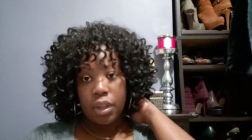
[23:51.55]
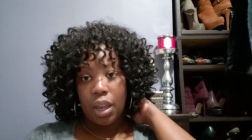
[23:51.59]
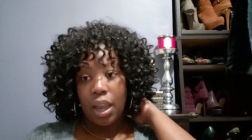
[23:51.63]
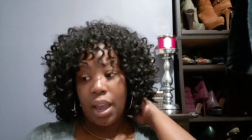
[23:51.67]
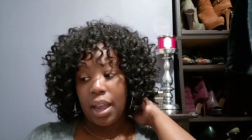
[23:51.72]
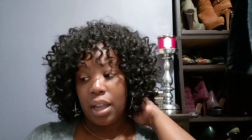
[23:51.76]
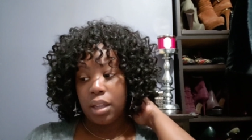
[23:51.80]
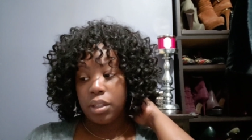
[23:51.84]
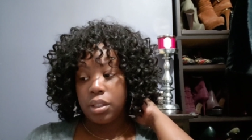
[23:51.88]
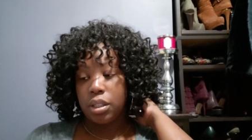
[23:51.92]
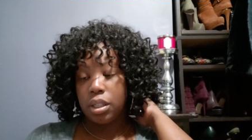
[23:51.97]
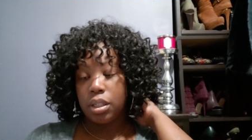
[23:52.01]

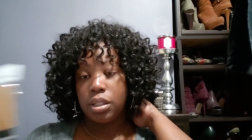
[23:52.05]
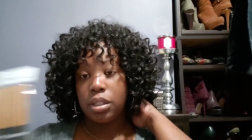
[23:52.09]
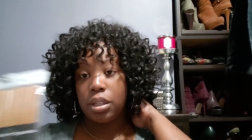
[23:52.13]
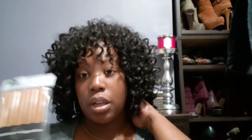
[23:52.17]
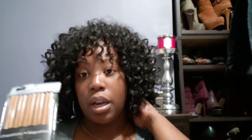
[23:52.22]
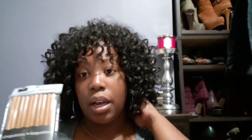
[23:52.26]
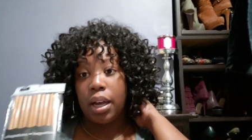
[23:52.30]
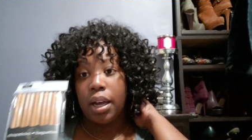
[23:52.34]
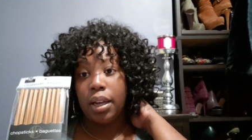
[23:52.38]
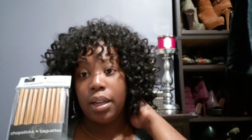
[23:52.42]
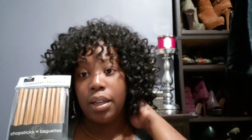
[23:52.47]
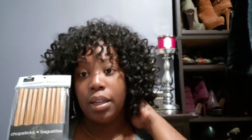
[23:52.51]
I also
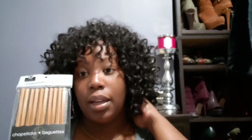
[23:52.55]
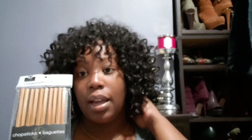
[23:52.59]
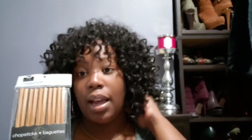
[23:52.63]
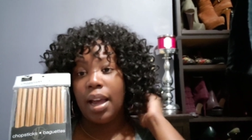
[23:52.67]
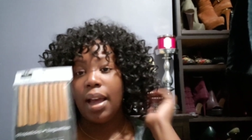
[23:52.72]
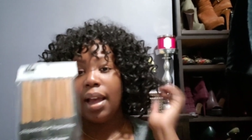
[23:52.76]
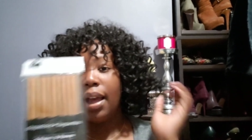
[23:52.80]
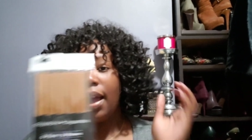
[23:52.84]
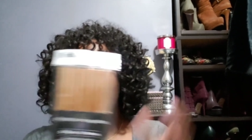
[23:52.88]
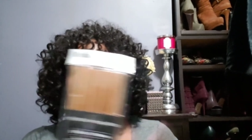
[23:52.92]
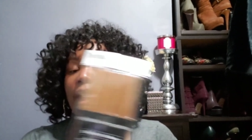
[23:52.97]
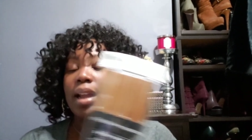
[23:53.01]
saw,
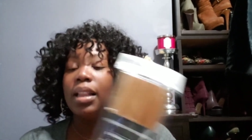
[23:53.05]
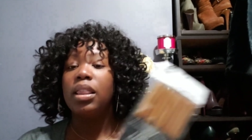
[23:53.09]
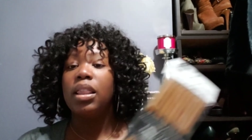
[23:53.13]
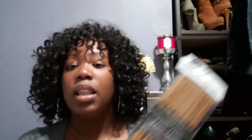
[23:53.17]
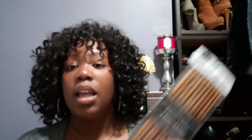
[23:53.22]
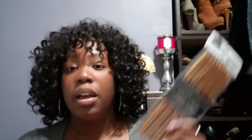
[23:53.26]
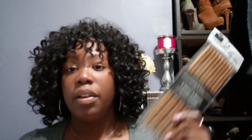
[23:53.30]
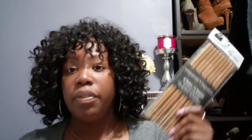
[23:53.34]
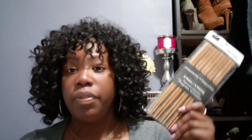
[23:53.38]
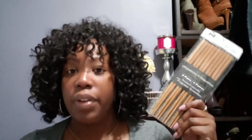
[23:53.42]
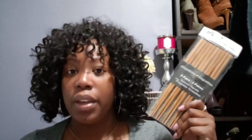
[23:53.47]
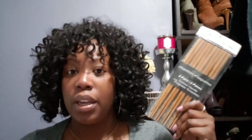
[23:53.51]
I
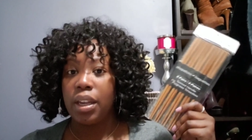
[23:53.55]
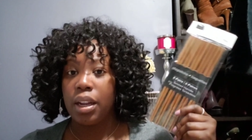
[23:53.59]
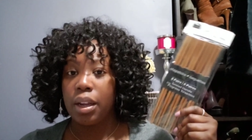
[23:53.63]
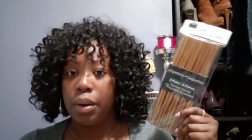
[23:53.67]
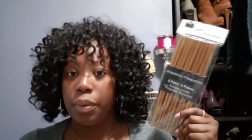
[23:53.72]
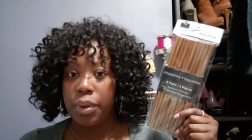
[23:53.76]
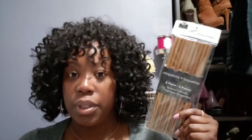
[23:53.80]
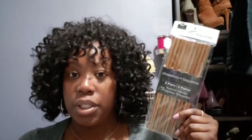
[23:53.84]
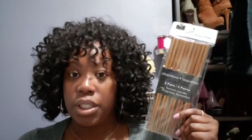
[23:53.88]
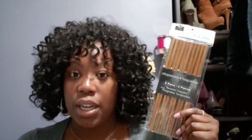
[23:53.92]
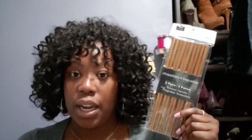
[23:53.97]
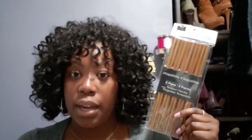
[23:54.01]
love eating
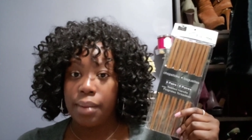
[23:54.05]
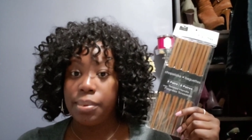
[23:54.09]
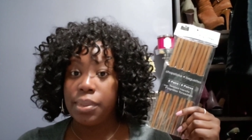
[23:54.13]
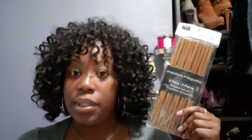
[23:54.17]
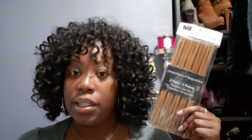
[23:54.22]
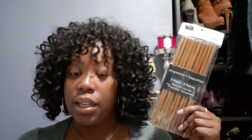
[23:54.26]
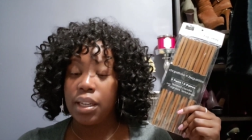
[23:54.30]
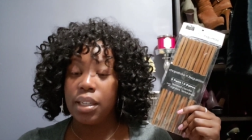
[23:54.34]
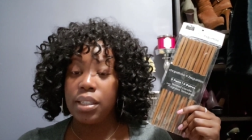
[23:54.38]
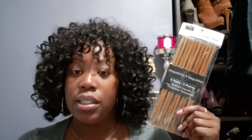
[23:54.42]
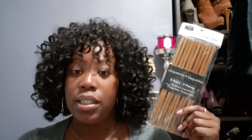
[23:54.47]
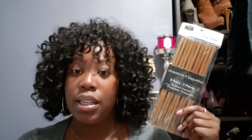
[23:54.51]
with
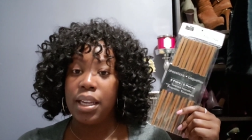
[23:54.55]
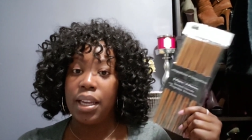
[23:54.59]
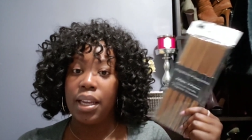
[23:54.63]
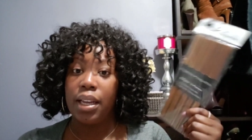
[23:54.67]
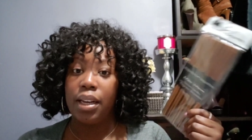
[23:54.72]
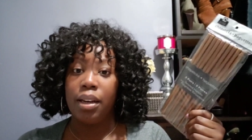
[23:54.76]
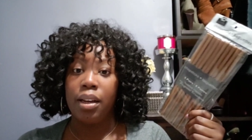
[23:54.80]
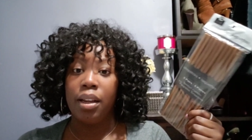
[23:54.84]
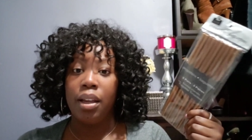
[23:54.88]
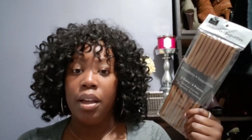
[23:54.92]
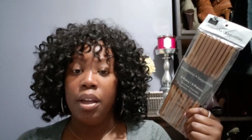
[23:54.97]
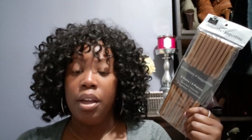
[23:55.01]
chopsticks,
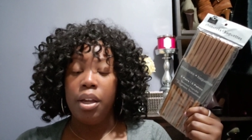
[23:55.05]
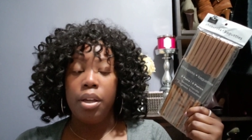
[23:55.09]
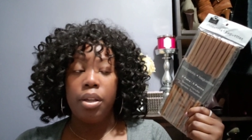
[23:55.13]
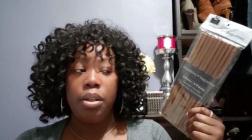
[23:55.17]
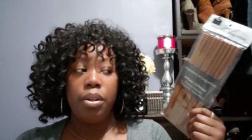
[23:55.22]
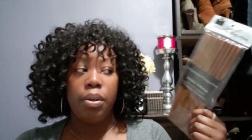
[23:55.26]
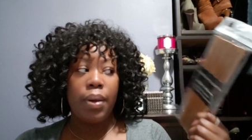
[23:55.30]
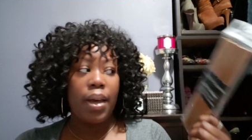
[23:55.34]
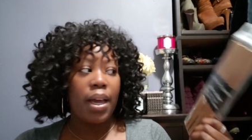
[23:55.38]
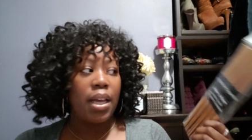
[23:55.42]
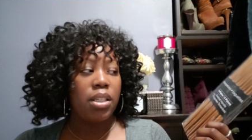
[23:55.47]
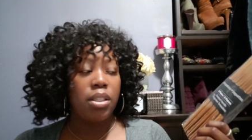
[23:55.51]
and
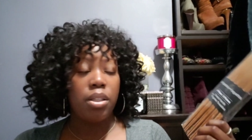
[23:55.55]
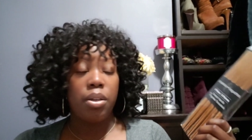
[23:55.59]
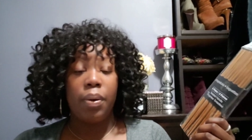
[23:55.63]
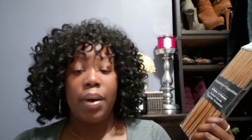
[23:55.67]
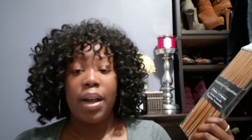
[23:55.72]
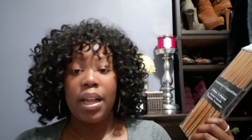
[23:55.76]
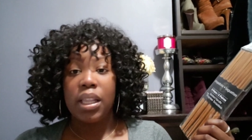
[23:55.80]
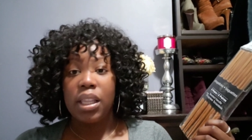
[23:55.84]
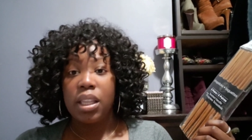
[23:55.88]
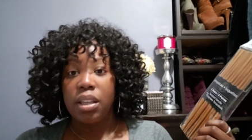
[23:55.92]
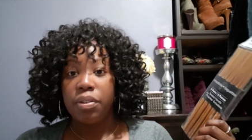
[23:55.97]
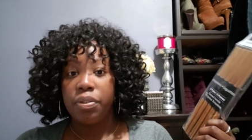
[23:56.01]
you guys know
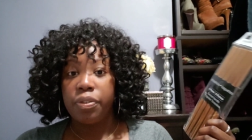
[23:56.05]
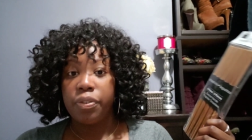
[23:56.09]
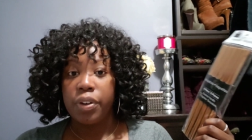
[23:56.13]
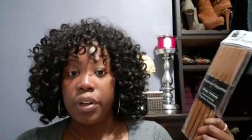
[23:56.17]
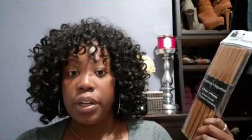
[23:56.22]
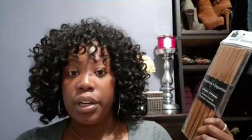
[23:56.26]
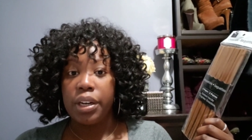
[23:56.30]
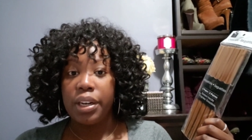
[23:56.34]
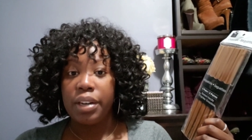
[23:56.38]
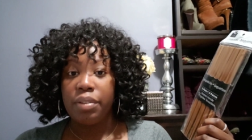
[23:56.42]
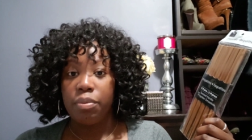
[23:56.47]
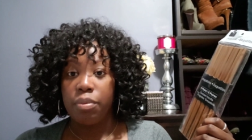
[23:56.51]
I live for
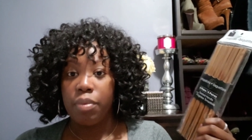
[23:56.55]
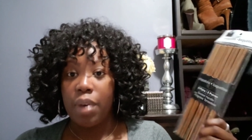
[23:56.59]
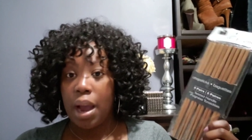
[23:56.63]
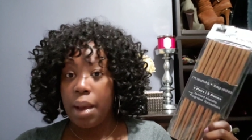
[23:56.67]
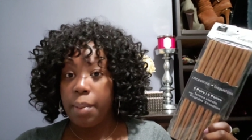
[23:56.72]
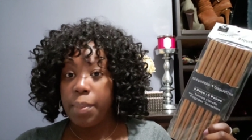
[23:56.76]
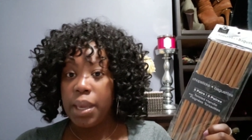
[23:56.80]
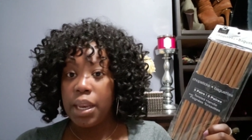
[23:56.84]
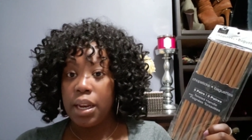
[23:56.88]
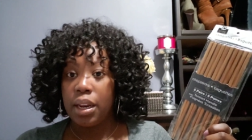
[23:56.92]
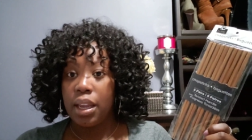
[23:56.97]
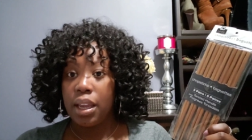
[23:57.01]

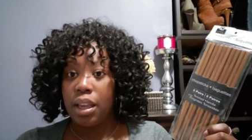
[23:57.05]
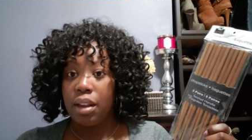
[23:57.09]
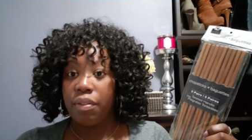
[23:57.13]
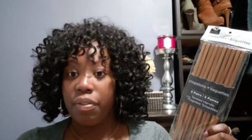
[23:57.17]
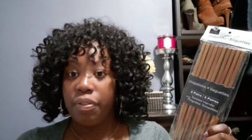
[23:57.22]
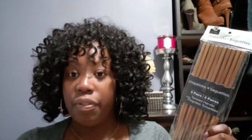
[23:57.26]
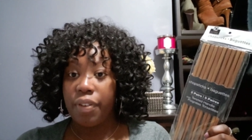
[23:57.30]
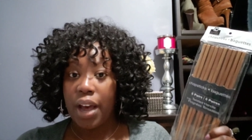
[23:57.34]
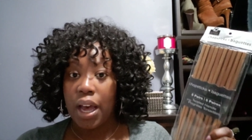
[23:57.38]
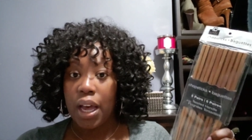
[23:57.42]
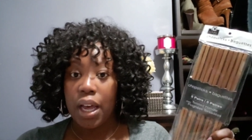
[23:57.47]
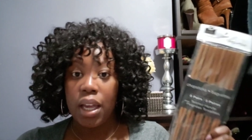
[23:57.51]
ramen and
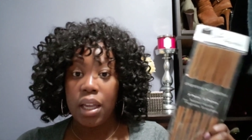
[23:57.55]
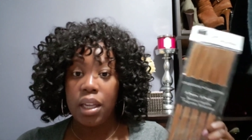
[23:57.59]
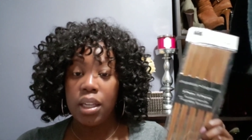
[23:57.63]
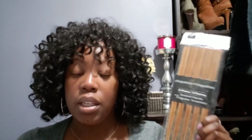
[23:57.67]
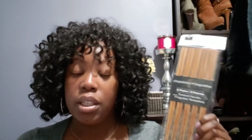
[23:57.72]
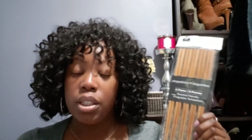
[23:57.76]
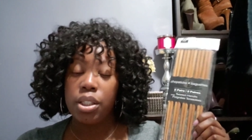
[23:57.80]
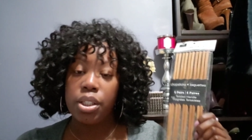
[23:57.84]
pho,